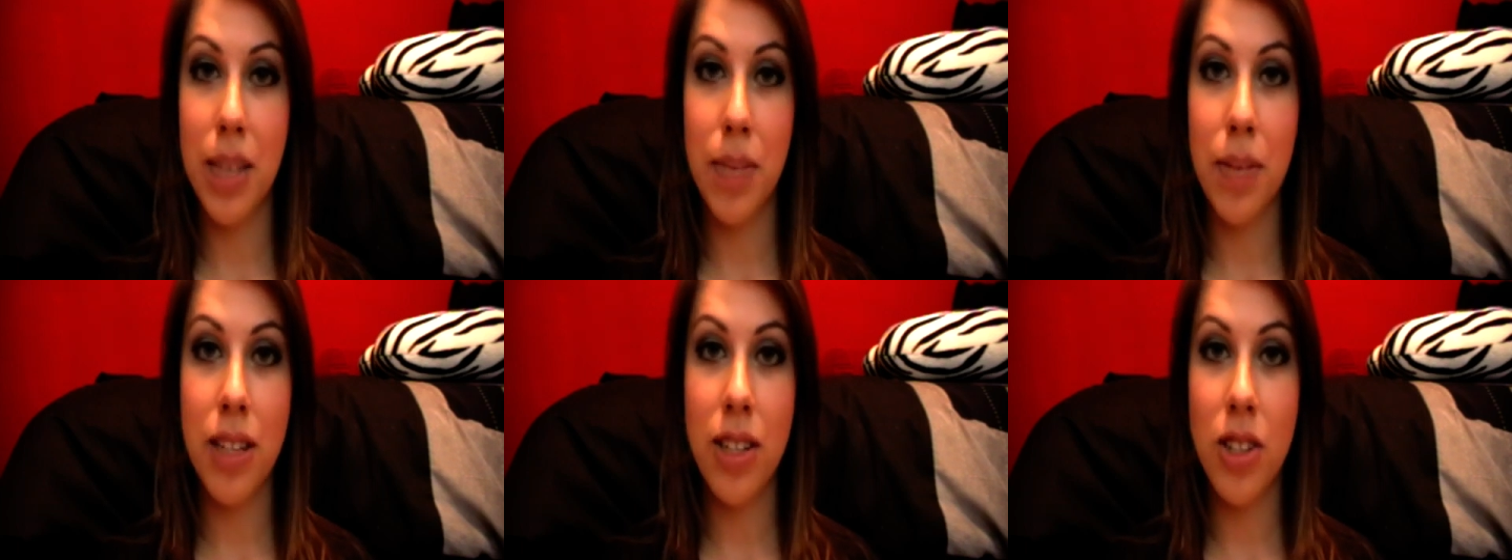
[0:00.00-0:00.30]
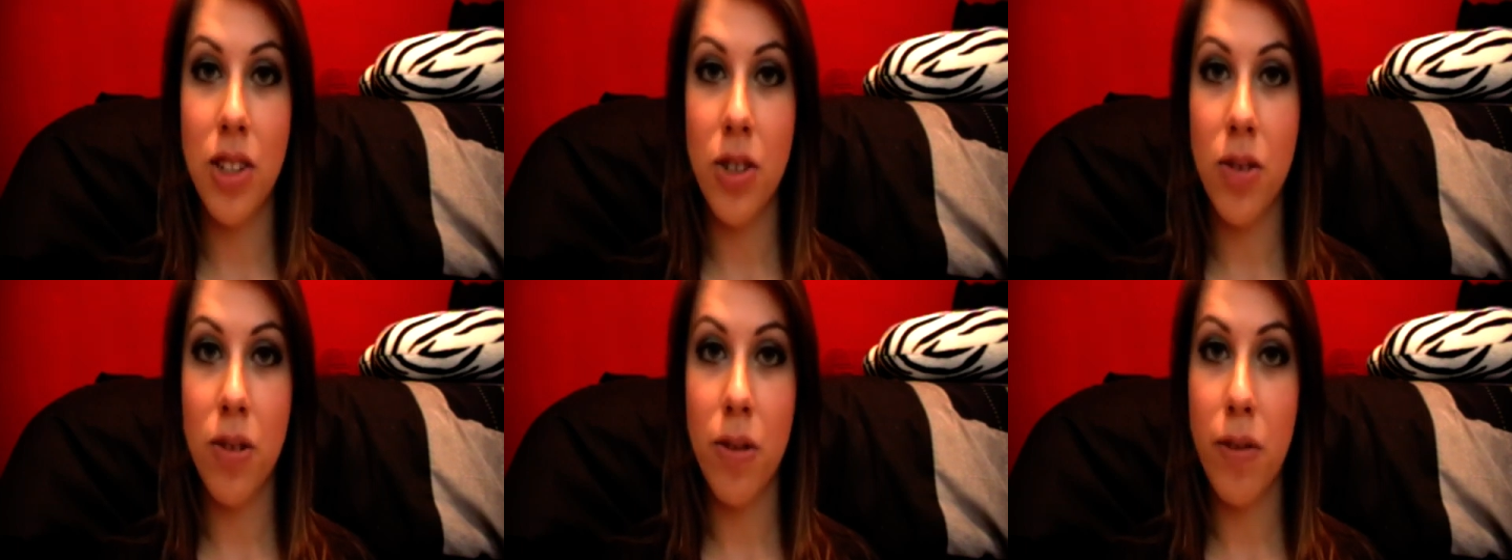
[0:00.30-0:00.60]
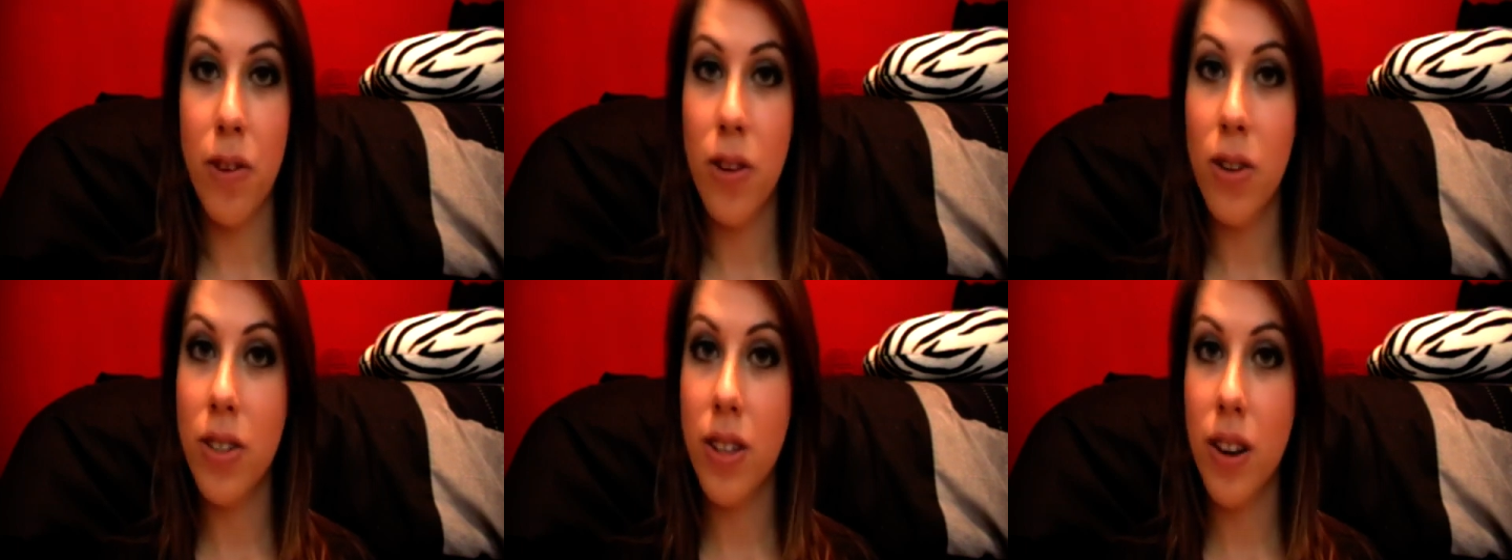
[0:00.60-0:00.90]
me to do
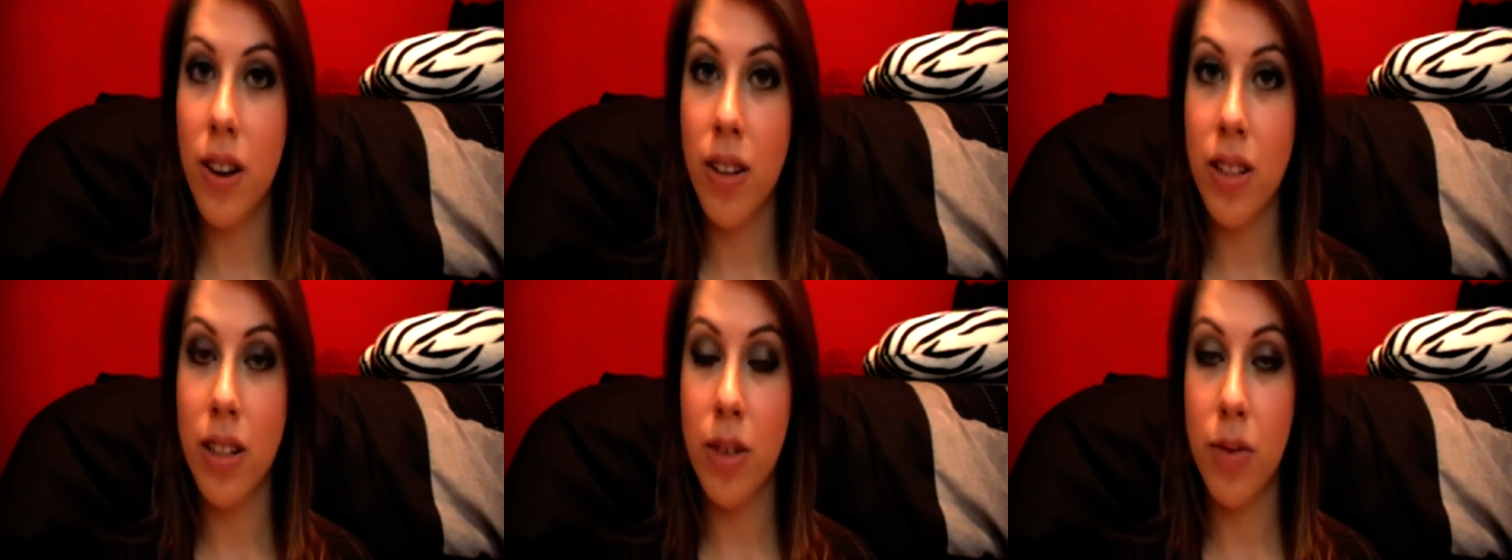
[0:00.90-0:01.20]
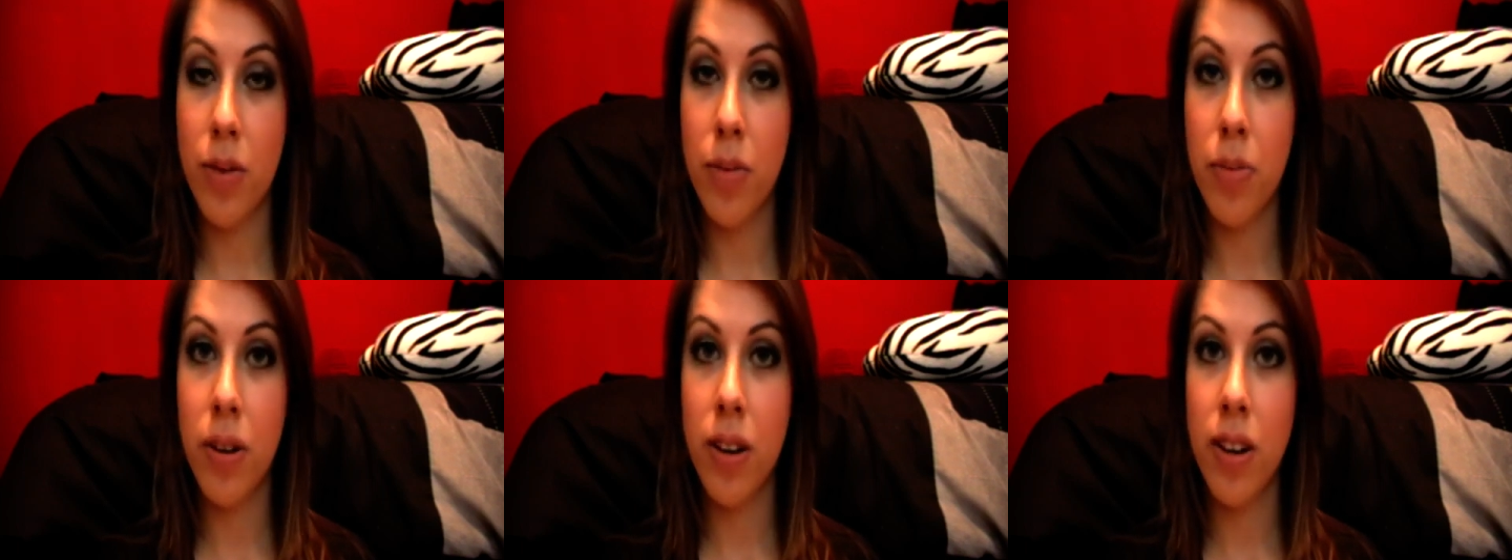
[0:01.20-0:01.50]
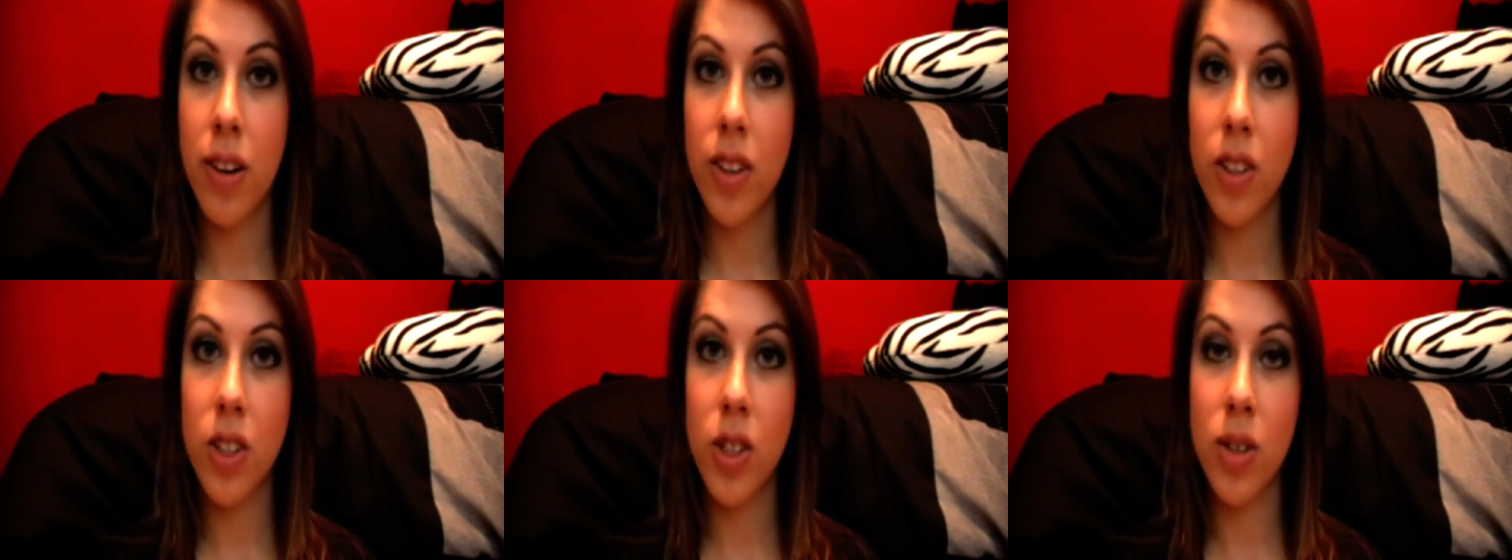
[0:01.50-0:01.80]
reviews on different products,